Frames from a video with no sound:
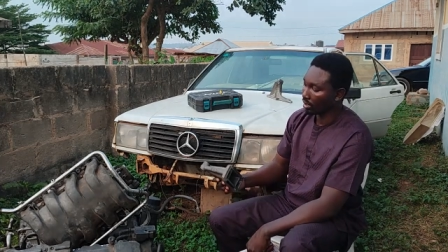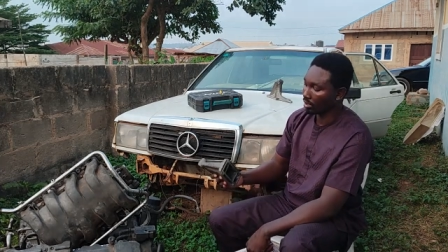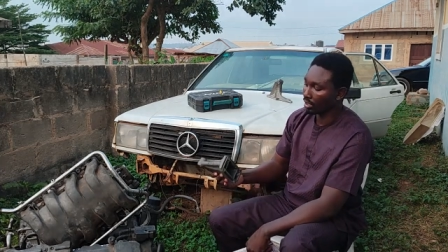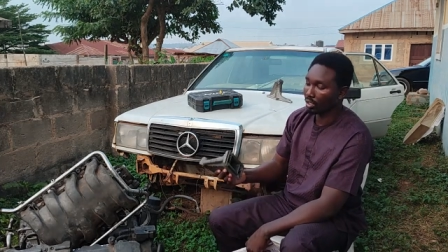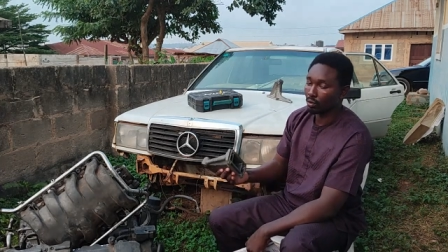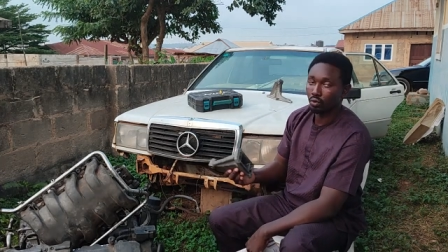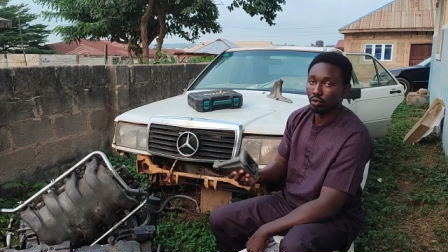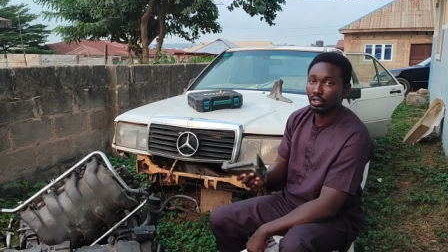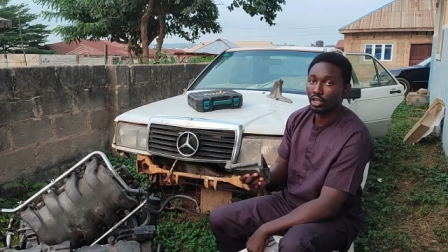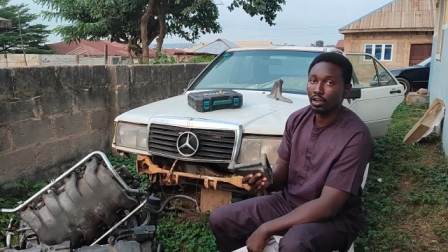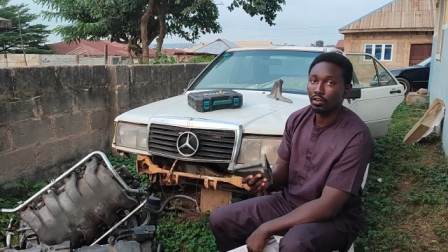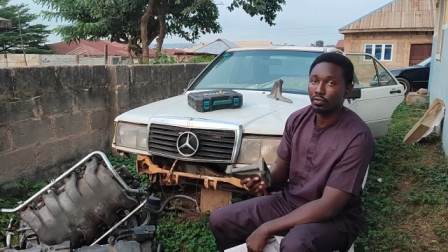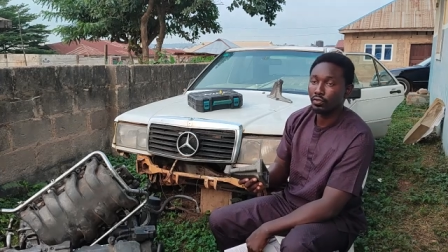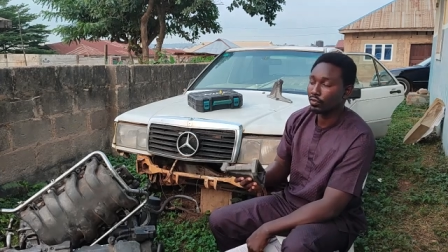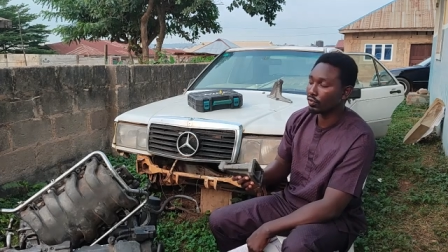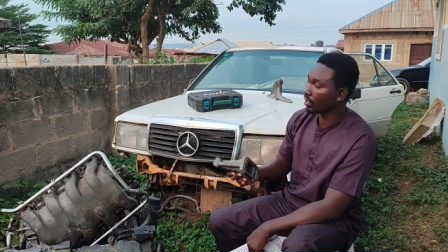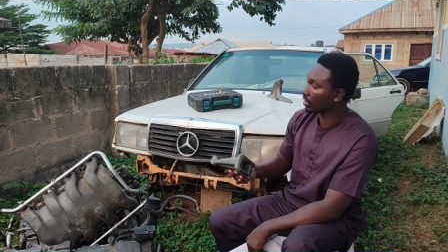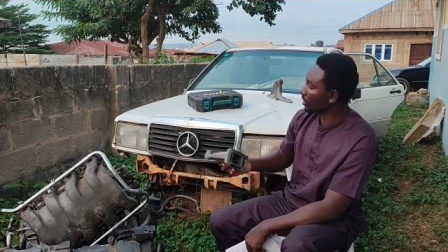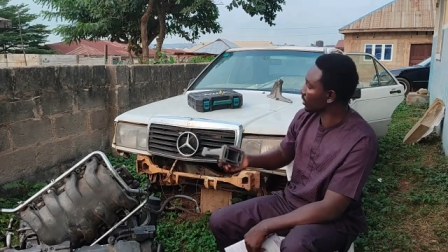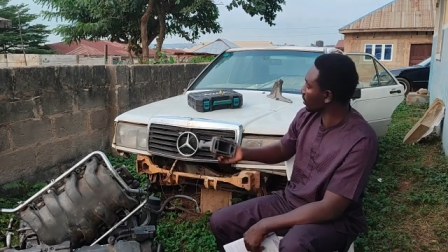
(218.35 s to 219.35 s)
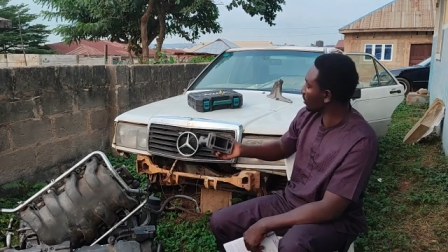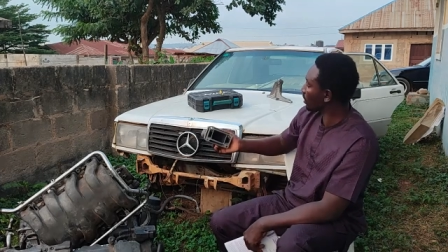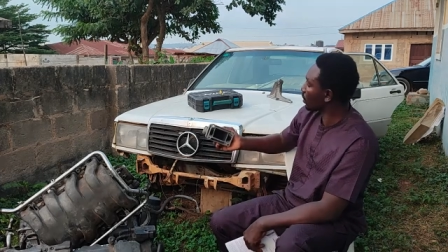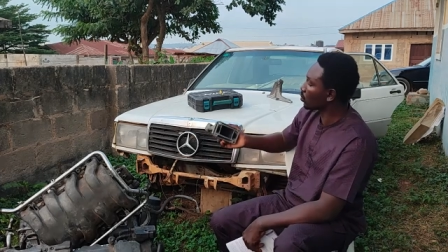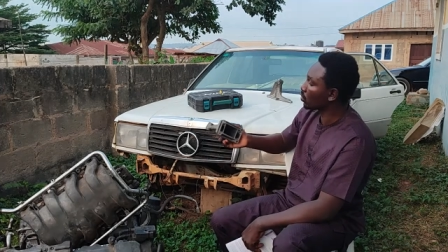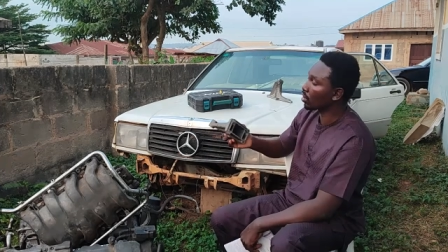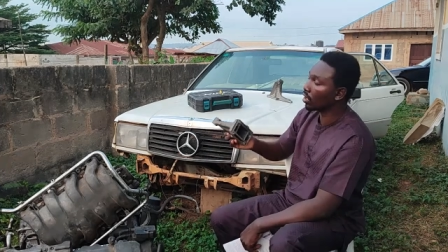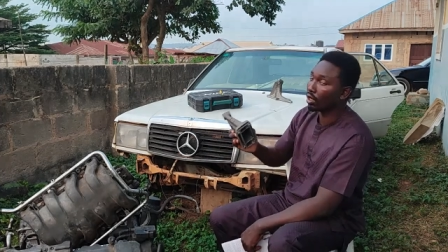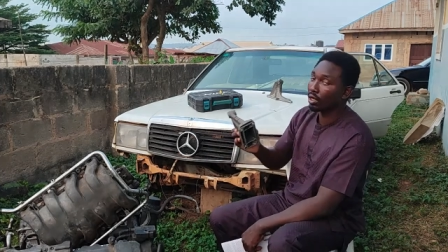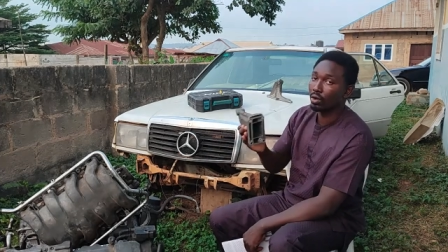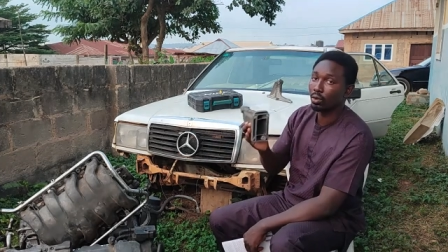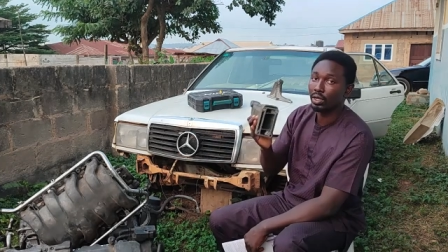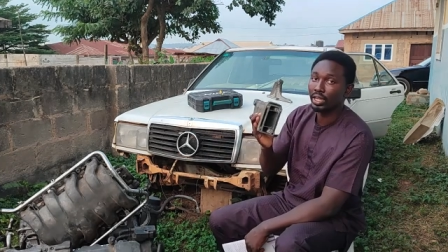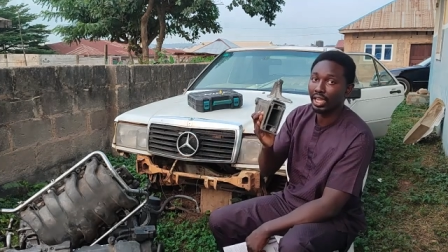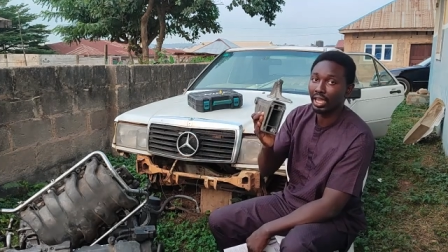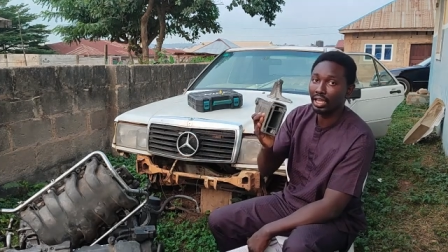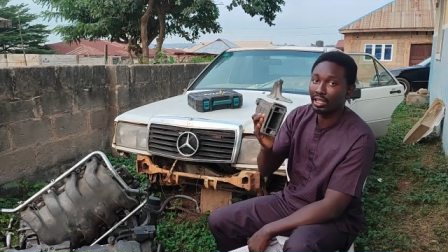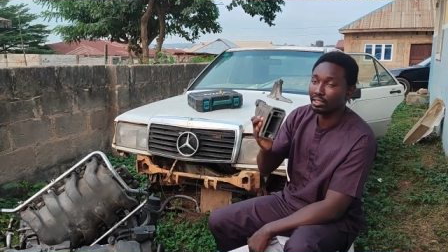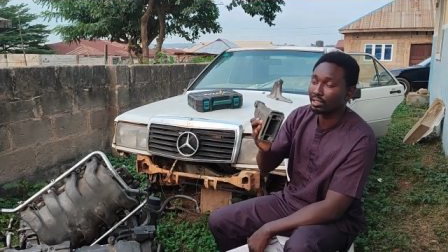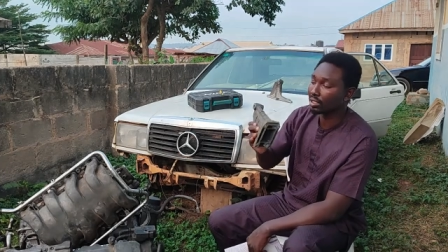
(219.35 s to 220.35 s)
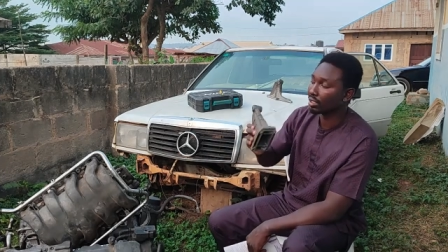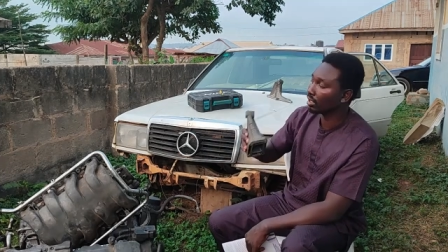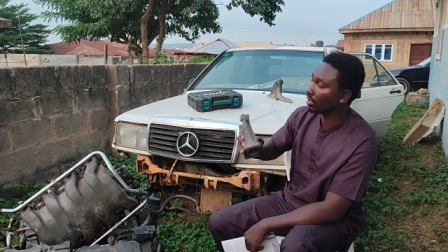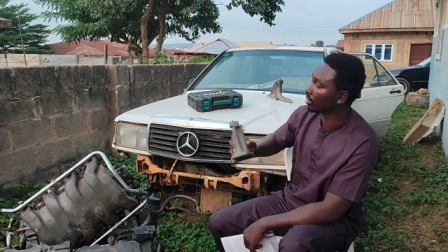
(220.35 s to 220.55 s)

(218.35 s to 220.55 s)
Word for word: they will not fit, they will not locate